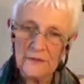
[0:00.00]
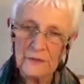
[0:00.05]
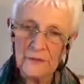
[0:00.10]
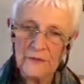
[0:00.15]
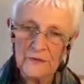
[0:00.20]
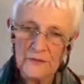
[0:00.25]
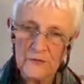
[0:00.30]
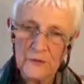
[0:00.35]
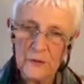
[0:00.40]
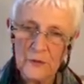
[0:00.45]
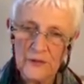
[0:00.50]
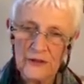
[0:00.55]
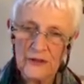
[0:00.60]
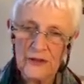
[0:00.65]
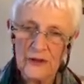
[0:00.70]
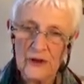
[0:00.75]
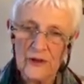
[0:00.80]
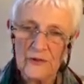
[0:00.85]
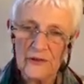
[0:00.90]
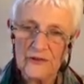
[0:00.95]
before the
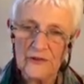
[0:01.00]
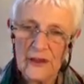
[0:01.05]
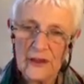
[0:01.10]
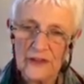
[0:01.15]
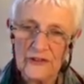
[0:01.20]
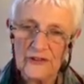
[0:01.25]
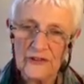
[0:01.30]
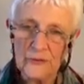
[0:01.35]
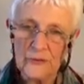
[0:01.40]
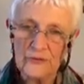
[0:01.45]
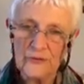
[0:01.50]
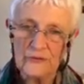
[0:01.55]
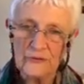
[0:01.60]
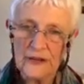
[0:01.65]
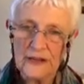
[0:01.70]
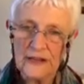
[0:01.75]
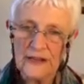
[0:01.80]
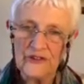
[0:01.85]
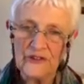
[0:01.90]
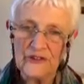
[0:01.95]
onset. She was
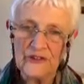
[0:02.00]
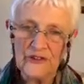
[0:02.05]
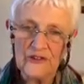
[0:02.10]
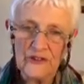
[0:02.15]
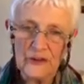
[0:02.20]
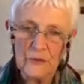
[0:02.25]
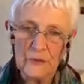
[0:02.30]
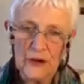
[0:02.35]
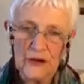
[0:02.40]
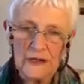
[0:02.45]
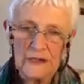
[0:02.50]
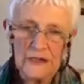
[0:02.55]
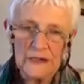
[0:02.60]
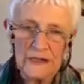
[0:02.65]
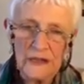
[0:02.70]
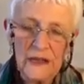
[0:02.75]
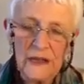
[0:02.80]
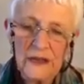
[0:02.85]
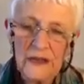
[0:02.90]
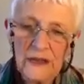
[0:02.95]
religious. She
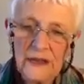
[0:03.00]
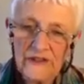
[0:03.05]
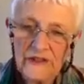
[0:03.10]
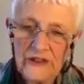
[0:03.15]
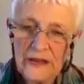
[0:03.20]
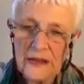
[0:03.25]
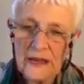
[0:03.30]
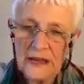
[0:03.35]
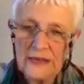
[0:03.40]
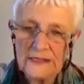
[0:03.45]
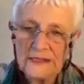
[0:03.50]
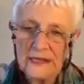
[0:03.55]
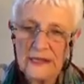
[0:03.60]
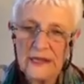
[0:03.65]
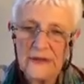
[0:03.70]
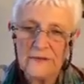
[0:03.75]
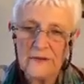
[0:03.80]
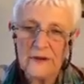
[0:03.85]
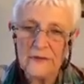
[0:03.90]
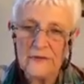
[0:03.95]
liked to
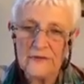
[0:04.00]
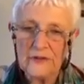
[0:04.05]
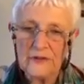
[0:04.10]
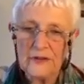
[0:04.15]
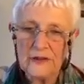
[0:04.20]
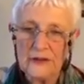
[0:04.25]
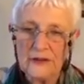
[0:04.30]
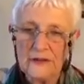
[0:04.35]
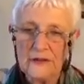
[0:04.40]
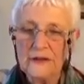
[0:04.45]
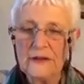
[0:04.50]
have everything.